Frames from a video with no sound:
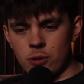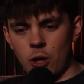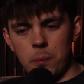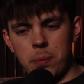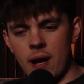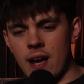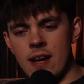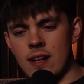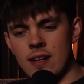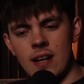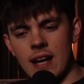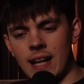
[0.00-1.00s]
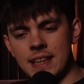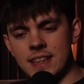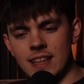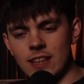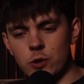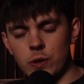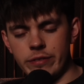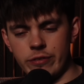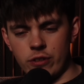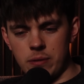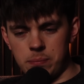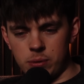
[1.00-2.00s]
not paying 18 quid
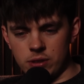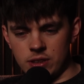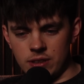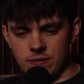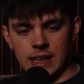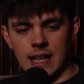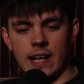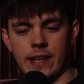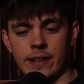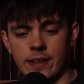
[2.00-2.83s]
for a bloody line.